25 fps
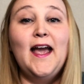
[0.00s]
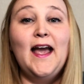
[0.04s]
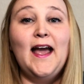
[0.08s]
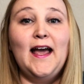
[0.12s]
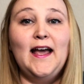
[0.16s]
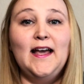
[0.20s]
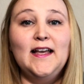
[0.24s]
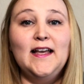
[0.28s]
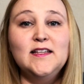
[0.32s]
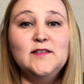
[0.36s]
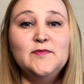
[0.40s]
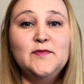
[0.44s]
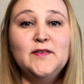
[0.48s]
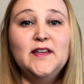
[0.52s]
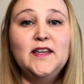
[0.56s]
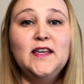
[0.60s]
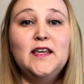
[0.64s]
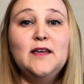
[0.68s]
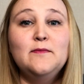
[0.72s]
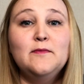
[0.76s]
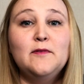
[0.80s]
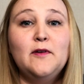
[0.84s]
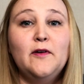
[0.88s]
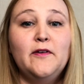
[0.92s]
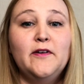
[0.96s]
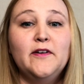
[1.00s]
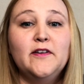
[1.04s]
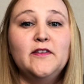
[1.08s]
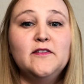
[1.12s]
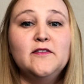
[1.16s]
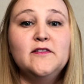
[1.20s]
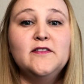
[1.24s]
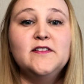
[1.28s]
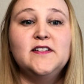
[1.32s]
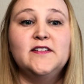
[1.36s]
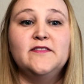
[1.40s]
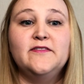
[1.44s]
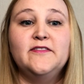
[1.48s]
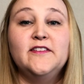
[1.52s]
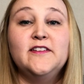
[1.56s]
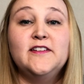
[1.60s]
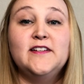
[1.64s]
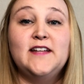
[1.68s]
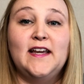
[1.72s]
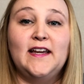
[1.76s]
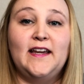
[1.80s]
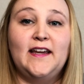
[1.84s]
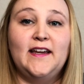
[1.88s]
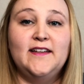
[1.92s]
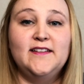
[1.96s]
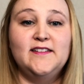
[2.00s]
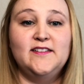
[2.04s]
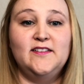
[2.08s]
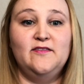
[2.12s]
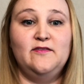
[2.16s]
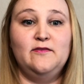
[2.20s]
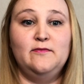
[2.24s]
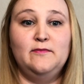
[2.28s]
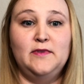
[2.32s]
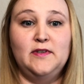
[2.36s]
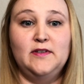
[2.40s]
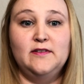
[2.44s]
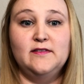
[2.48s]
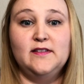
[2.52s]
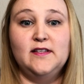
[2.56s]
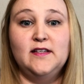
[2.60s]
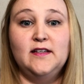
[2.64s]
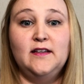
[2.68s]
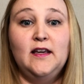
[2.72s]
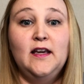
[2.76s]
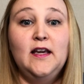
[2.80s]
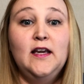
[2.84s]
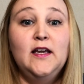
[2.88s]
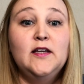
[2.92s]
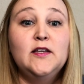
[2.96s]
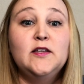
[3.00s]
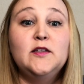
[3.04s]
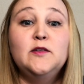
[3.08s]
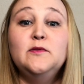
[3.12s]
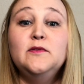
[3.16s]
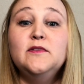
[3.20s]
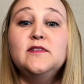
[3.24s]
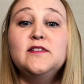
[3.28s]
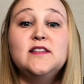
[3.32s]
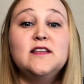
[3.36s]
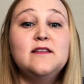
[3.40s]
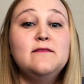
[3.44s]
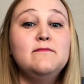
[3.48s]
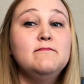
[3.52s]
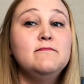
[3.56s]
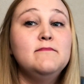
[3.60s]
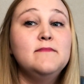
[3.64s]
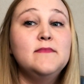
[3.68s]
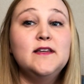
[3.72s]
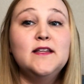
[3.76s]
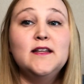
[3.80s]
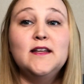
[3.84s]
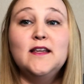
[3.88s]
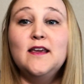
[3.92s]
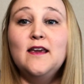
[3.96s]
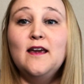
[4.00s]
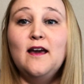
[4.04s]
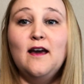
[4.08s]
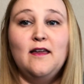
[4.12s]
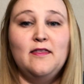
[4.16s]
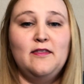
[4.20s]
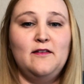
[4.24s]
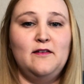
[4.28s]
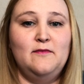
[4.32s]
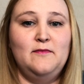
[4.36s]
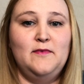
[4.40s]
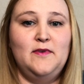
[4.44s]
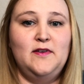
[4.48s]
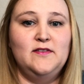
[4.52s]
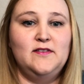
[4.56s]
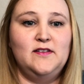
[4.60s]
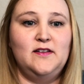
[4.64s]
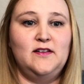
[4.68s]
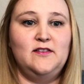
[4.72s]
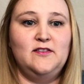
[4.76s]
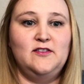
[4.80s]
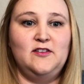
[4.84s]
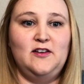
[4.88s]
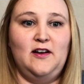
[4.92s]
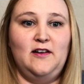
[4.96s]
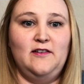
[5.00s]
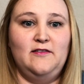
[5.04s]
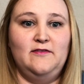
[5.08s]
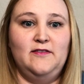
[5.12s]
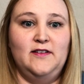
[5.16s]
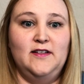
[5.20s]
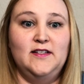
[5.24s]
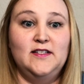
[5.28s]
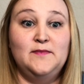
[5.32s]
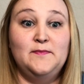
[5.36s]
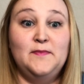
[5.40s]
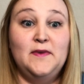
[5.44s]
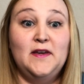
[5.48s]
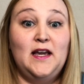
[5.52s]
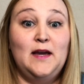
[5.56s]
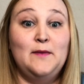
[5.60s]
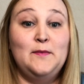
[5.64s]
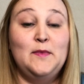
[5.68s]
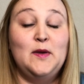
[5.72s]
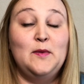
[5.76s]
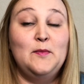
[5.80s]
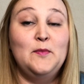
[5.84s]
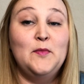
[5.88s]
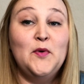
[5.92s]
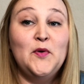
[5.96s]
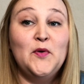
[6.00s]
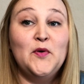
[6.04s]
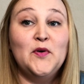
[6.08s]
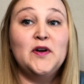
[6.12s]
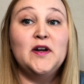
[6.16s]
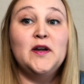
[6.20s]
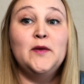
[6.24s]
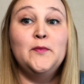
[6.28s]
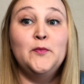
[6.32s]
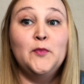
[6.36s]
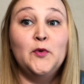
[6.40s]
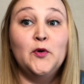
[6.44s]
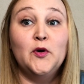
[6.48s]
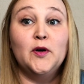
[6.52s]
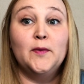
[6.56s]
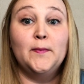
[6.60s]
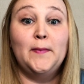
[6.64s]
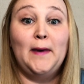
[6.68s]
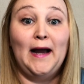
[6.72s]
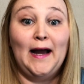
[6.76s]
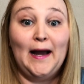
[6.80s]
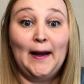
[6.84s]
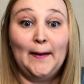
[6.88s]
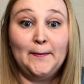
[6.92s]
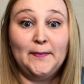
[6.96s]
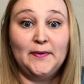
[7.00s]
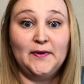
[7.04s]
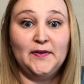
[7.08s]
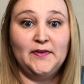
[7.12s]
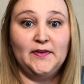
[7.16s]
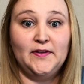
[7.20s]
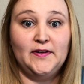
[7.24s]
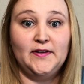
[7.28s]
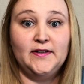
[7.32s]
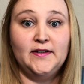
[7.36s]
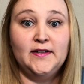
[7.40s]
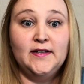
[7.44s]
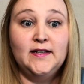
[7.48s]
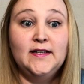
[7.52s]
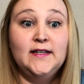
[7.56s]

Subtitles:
As we keep going through different decades of music, you will see many other music genres becoming more and more popular.